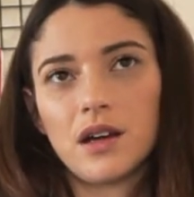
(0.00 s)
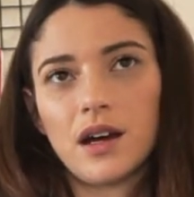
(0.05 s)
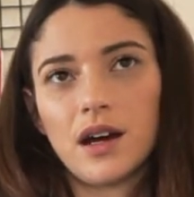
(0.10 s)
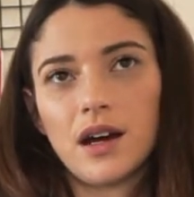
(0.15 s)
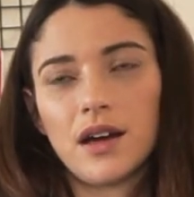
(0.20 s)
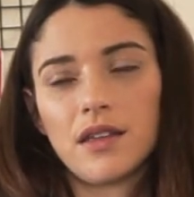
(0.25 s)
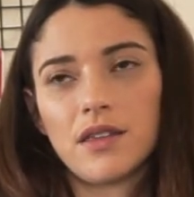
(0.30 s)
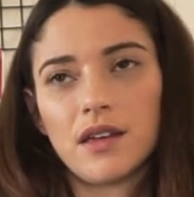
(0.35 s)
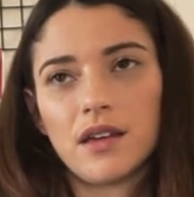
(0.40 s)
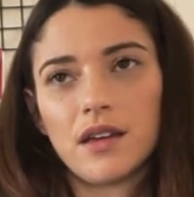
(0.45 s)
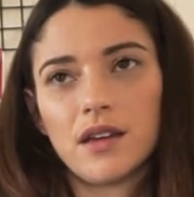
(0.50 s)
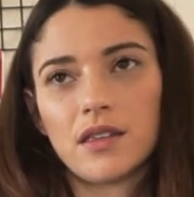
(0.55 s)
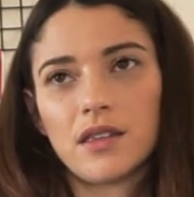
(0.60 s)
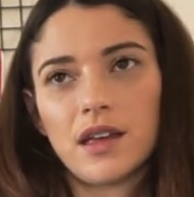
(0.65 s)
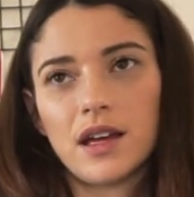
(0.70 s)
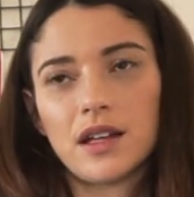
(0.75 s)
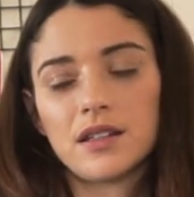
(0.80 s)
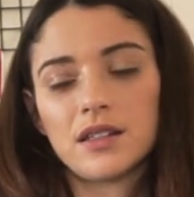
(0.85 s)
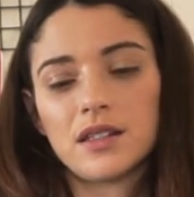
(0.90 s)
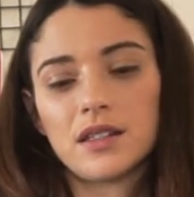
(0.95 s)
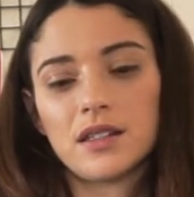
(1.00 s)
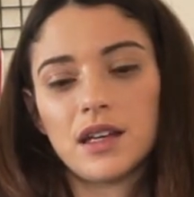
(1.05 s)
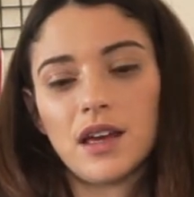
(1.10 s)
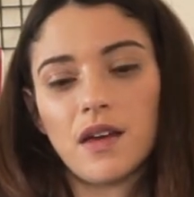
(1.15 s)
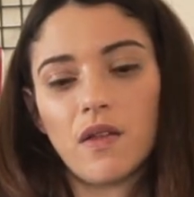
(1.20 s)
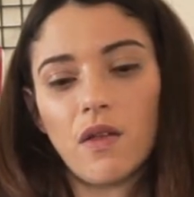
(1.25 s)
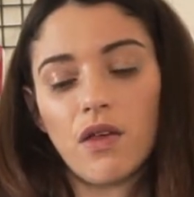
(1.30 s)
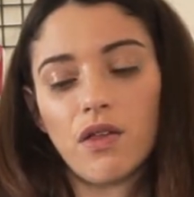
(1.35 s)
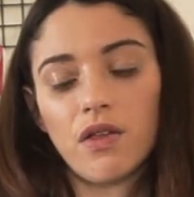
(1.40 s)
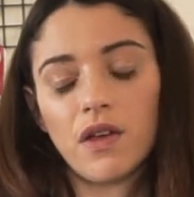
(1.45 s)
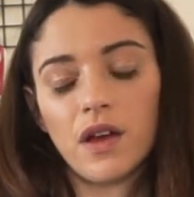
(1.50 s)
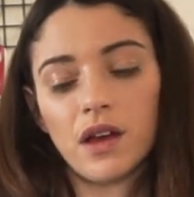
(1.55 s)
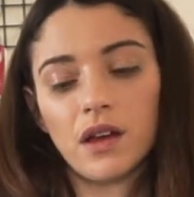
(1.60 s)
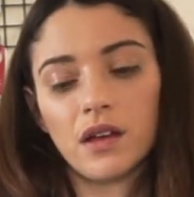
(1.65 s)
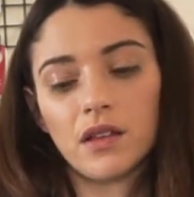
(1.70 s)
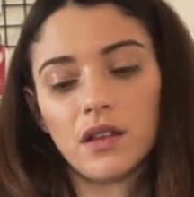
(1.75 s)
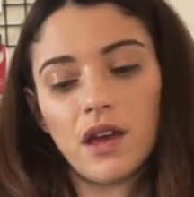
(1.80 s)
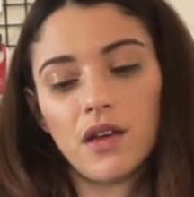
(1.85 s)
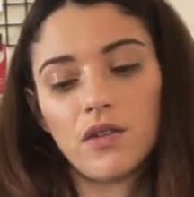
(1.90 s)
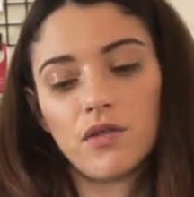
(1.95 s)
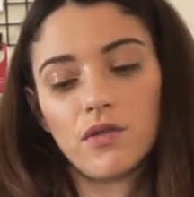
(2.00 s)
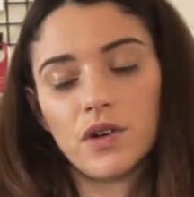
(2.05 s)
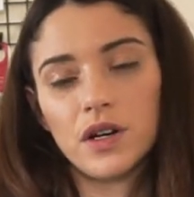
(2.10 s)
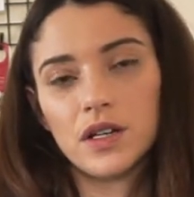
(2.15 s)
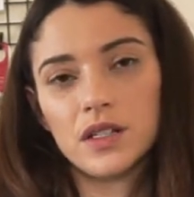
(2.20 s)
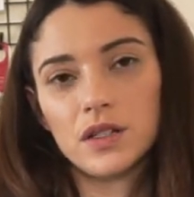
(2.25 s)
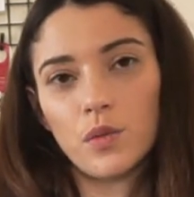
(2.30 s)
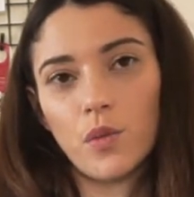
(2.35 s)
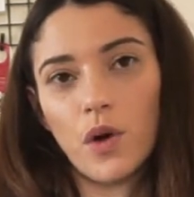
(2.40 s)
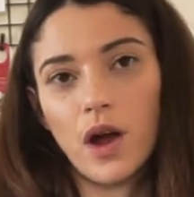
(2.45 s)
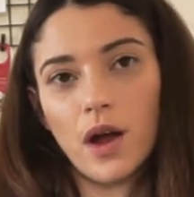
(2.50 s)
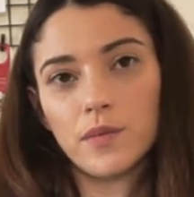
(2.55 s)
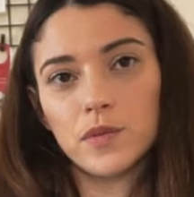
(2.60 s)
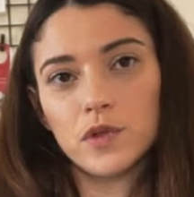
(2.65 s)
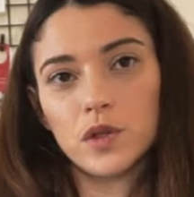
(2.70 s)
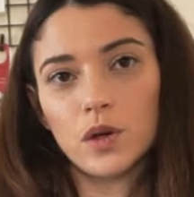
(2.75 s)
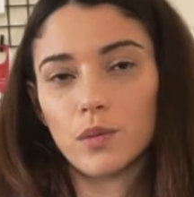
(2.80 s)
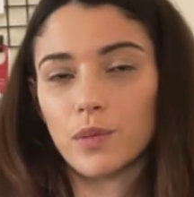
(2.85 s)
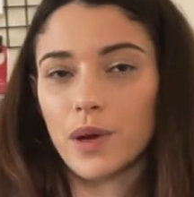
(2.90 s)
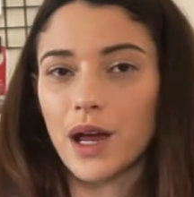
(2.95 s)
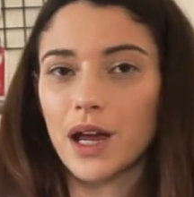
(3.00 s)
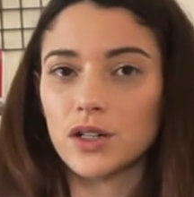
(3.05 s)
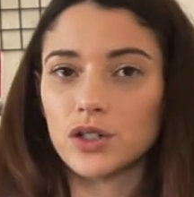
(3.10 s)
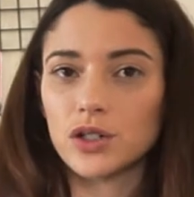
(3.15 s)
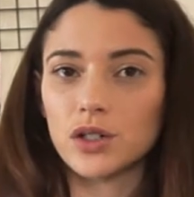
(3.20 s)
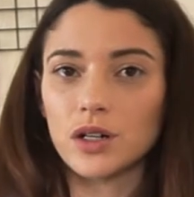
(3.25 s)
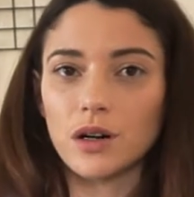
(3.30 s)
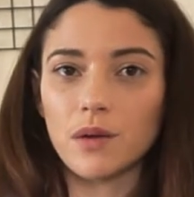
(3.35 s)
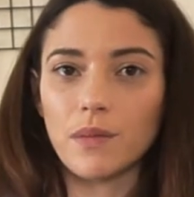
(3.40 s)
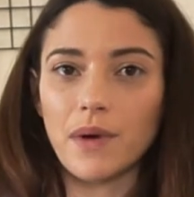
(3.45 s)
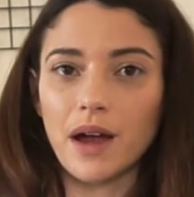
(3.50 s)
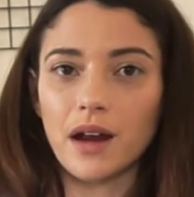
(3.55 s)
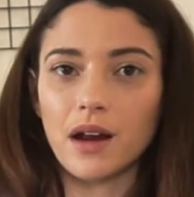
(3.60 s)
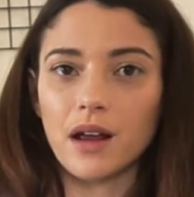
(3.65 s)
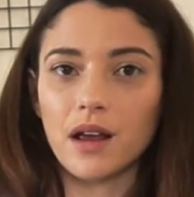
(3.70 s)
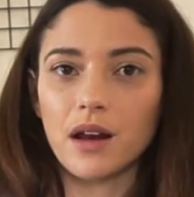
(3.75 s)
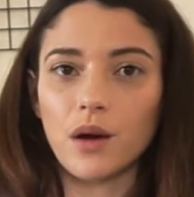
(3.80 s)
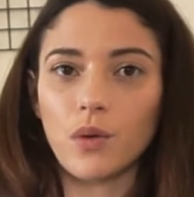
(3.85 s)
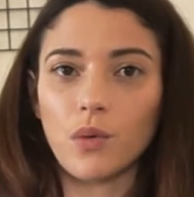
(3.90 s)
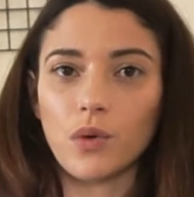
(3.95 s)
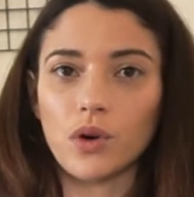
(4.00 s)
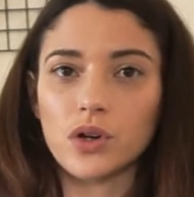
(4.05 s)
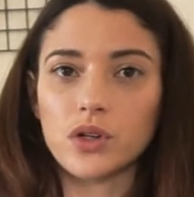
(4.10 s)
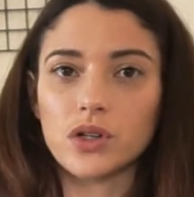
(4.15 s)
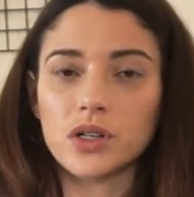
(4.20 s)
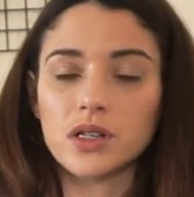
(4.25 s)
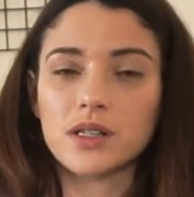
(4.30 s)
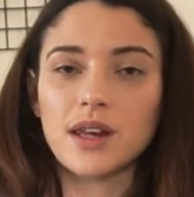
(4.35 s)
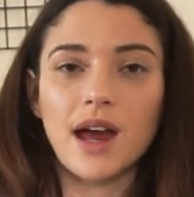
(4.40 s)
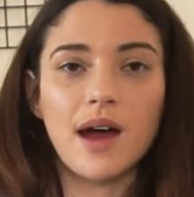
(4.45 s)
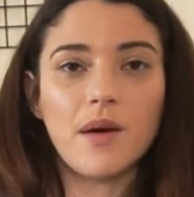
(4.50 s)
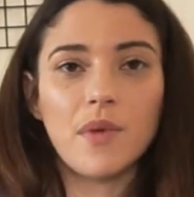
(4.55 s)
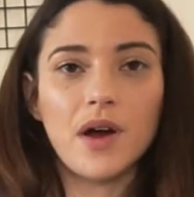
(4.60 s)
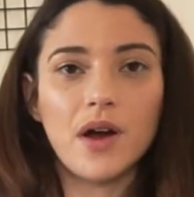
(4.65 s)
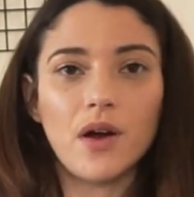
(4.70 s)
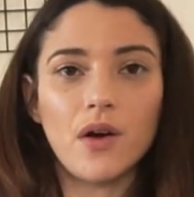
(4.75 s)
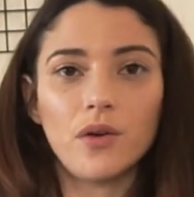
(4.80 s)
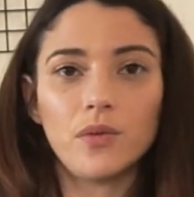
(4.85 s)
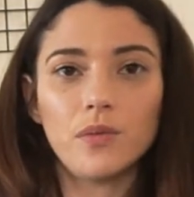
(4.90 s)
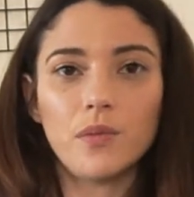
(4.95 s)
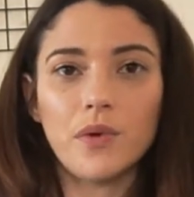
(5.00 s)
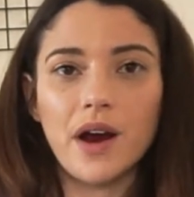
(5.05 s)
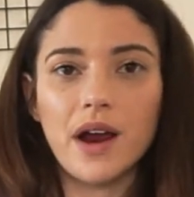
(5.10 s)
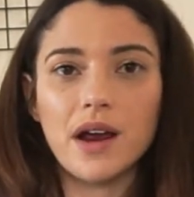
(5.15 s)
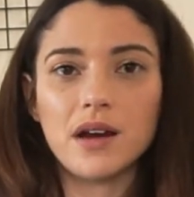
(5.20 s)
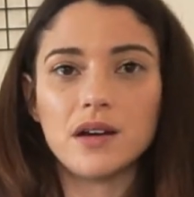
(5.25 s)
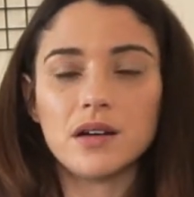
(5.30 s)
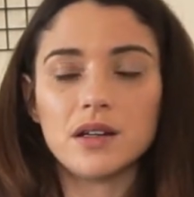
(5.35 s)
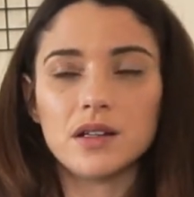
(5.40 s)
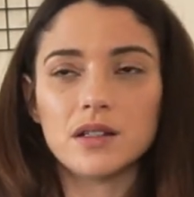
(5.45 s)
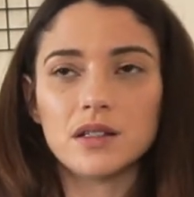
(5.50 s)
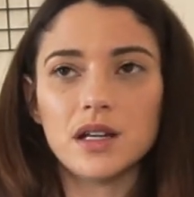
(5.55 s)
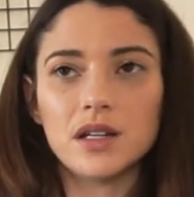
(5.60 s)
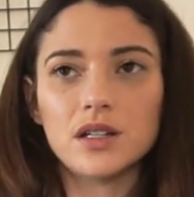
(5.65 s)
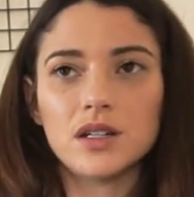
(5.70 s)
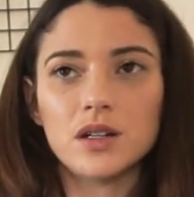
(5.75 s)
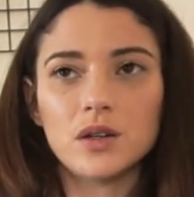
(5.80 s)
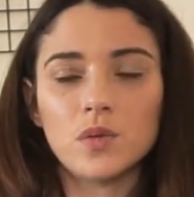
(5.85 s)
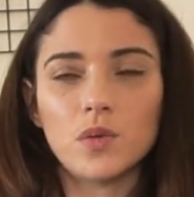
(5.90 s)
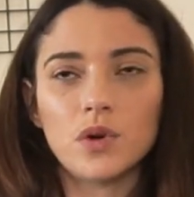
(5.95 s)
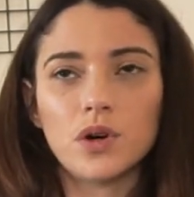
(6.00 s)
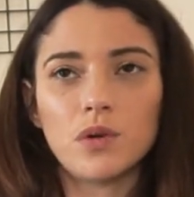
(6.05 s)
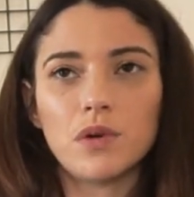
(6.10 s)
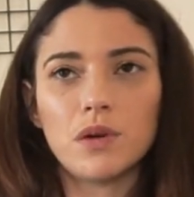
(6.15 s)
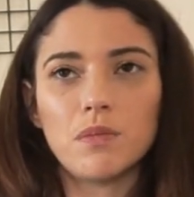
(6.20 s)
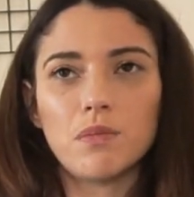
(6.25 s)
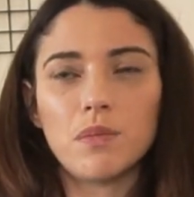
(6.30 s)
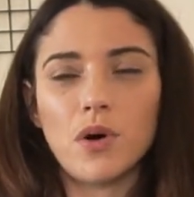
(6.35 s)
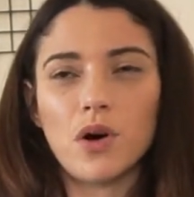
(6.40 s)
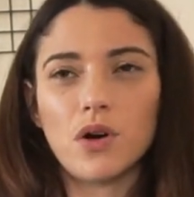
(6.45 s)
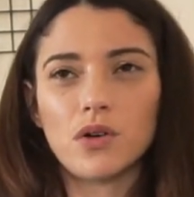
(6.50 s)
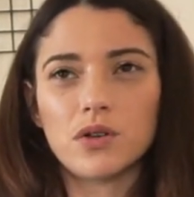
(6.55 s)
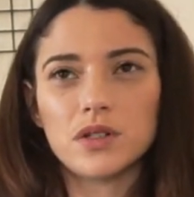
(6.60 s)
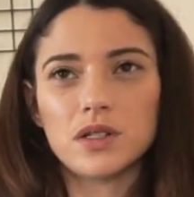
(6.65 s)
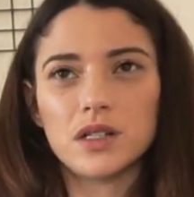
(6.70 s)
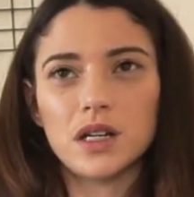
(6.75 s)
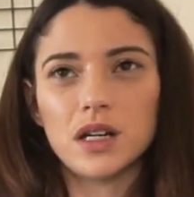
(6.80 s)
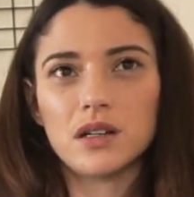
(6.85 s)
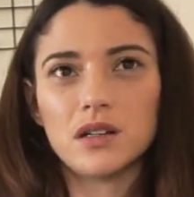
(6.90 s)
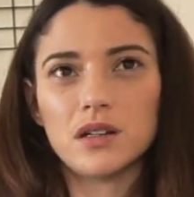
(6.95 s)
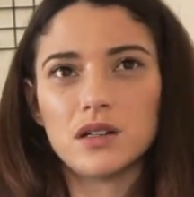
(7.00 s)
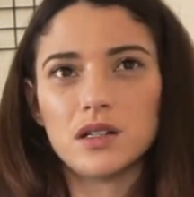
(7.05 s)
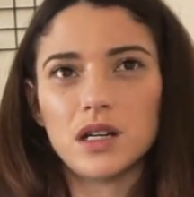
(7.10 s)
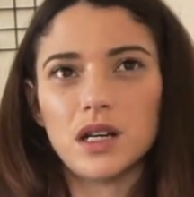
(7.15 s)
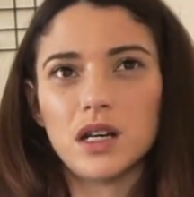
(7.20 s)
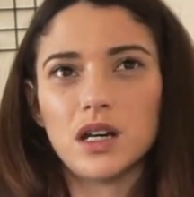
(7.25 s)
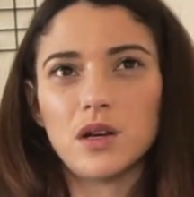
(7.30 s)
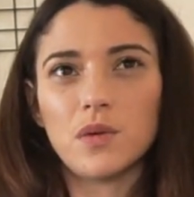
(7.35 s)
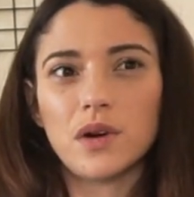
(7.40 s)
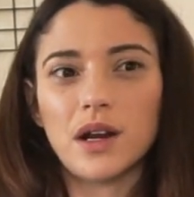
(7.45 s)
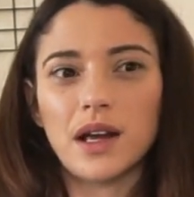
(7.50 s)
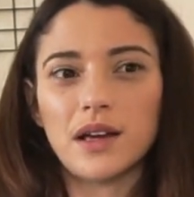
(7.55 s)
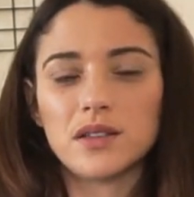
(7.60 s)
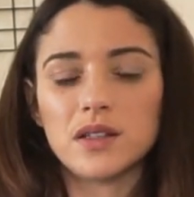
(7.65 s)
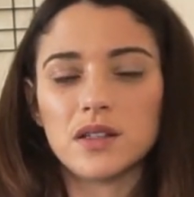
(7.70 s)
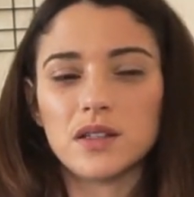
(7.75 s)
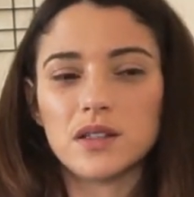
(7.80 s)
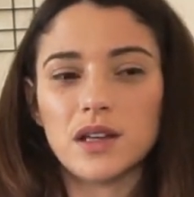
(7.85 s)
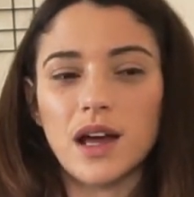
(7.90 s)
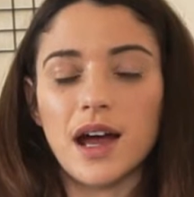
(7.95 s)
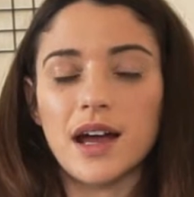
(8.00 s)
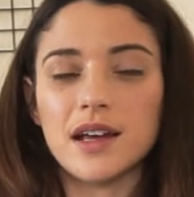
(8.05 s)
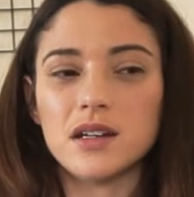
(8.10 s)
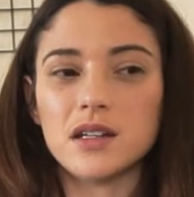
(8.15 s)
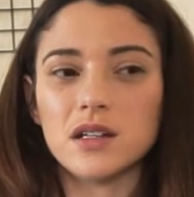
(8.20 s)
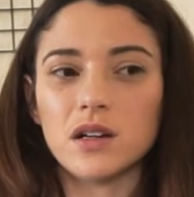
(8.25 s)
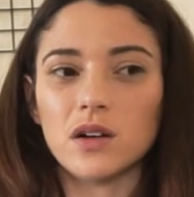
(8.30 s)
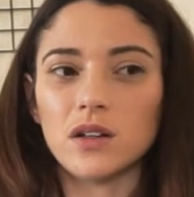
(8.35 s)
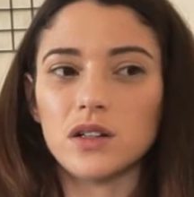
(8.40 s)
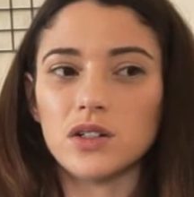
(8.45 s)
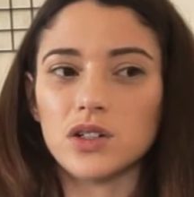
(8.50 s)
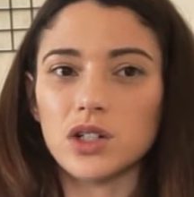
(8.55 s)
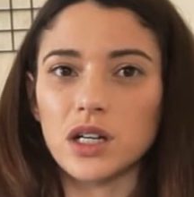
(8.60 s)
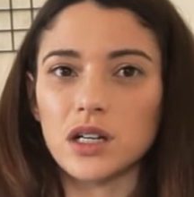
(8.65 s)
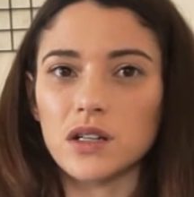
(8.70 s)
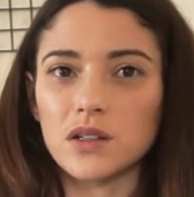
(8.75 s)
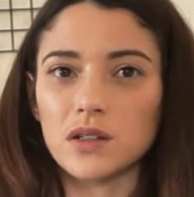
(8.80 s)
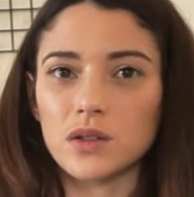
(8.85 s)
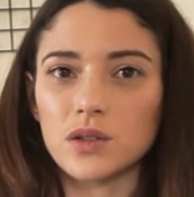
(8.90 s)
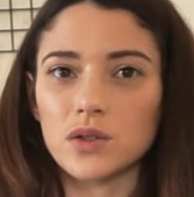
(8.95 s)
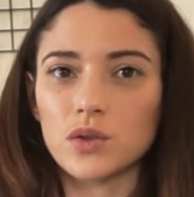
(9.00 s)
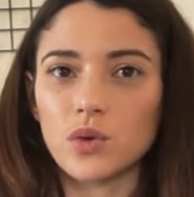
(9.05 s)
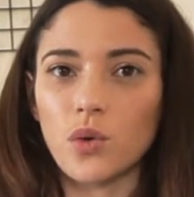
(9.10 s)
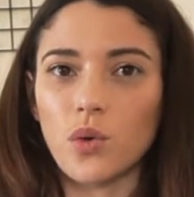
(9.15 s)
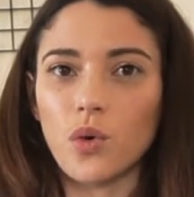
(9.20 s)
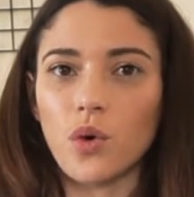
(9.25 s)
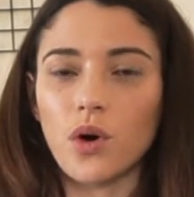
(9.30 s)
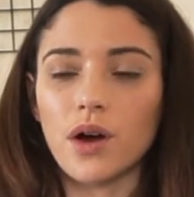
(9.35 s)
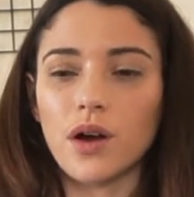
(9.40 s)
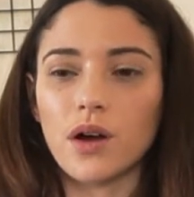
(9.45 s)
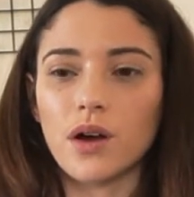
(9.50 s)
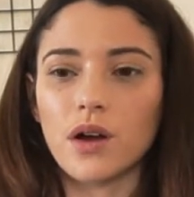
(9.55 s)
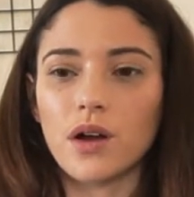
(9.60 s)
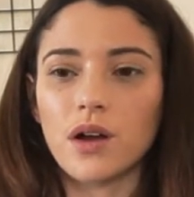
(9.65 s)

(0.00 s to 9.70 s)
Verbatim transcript: I think that's the other thing, the other reason why I'm so passionate about it and I wanted to start my own brand is I didn't want to be boxed into anyone else's ideologies or